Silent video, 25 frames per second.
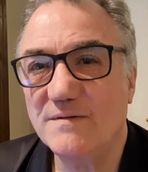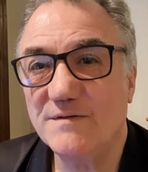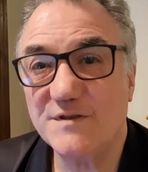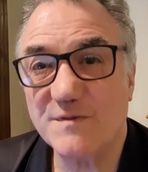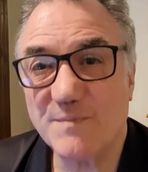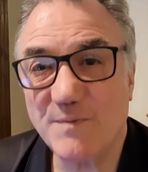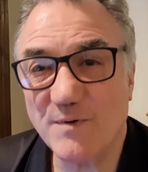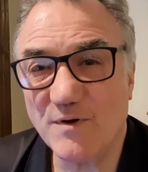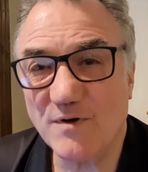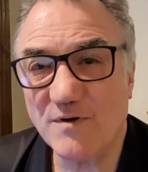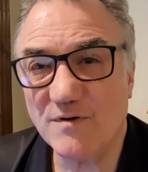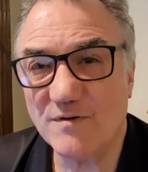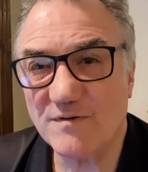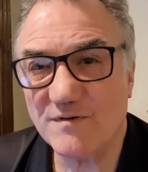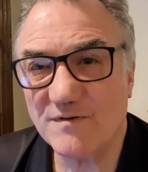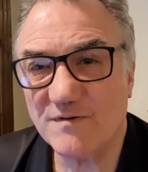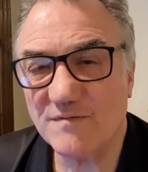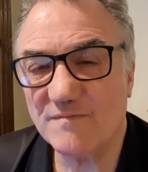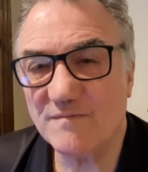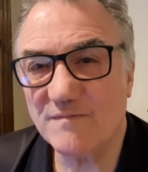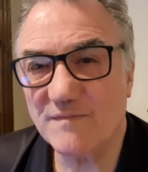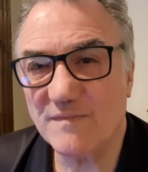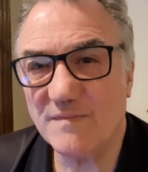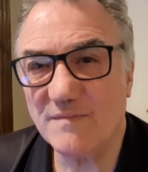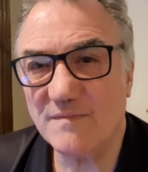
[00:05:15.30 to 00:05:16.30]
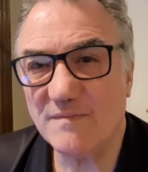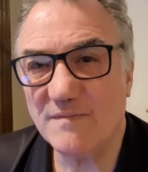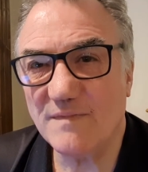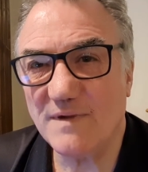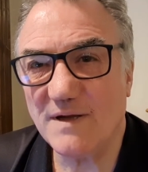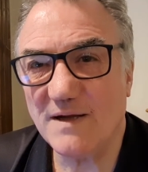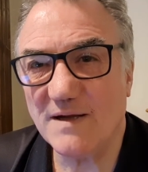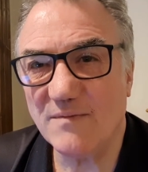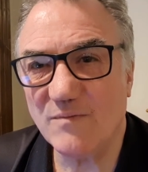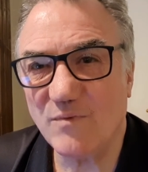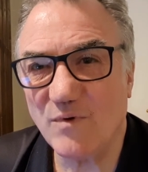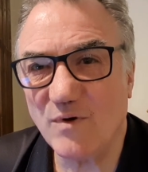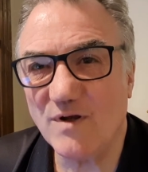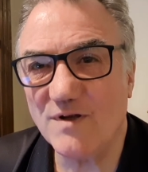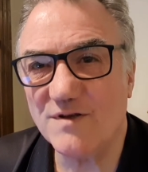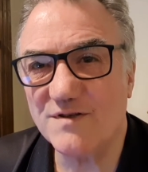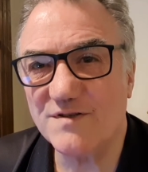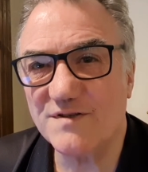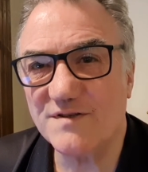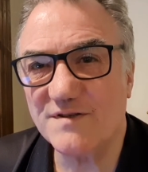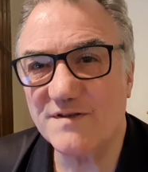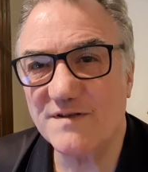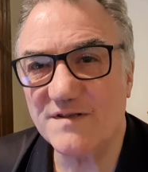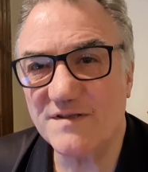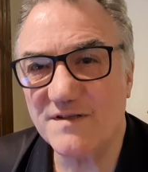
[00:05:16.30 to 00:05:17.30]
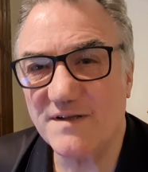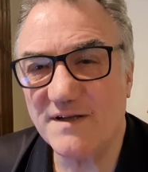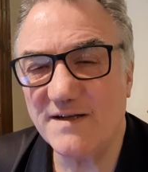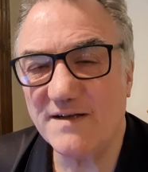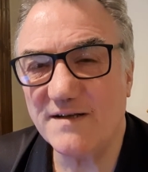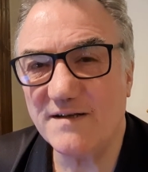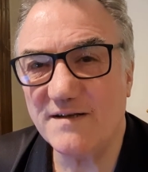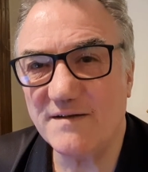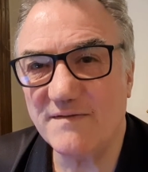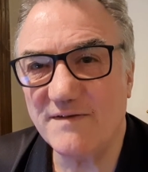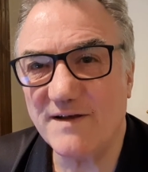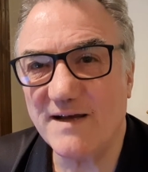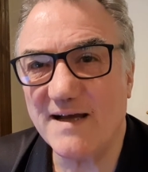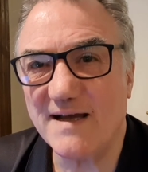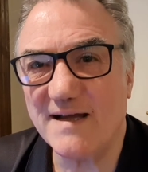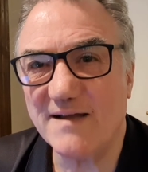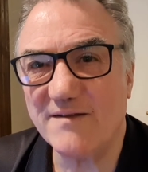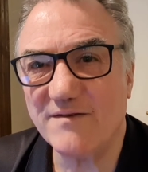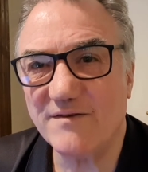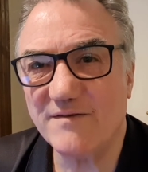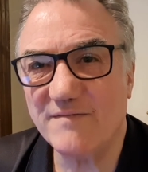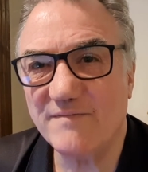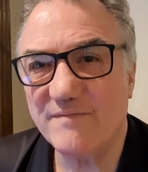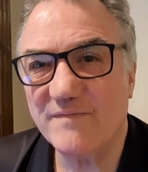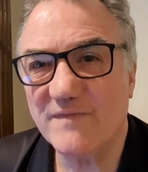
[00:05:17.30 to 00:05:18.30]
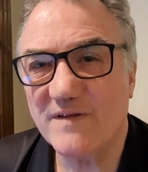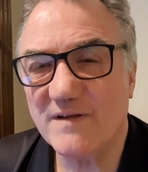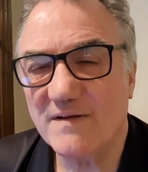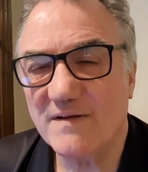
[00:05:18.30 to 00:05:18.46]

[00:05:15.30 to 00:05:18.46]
Sport I was distinctive at.